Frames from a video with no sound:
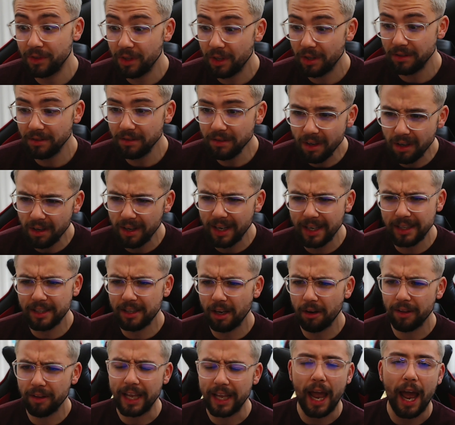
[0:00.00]
not
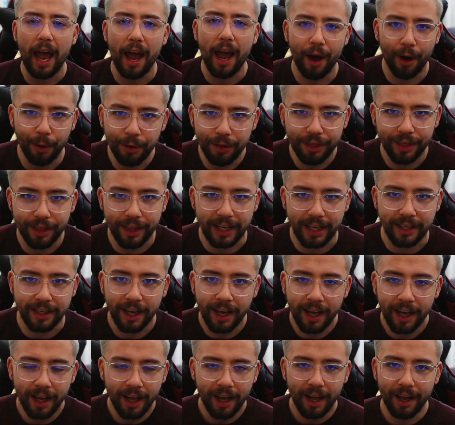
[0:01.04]
necessarily a
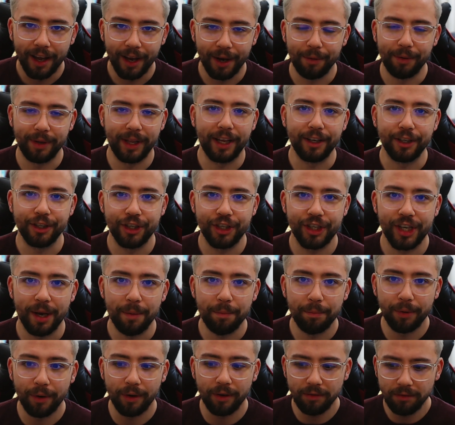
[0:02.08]
healthy
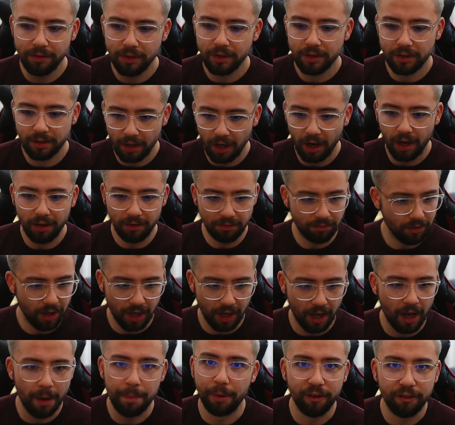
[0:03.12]
relationship, but just
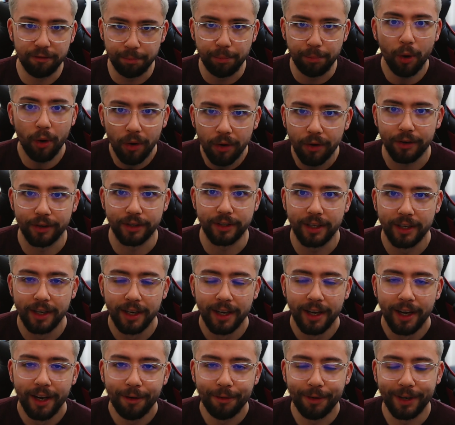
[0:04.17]
above board
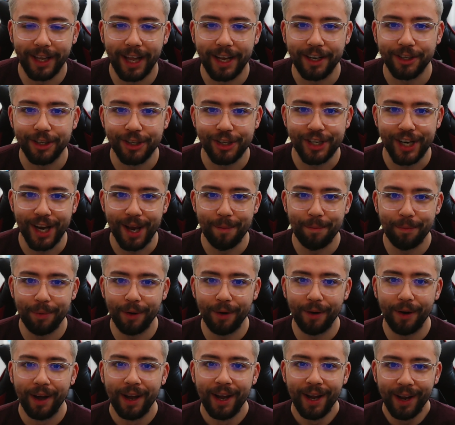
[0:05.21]
relationship.
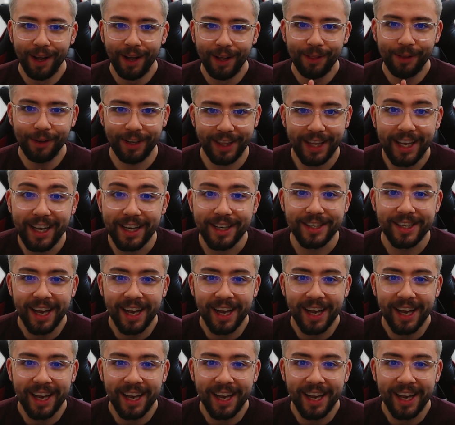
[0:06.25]
But look at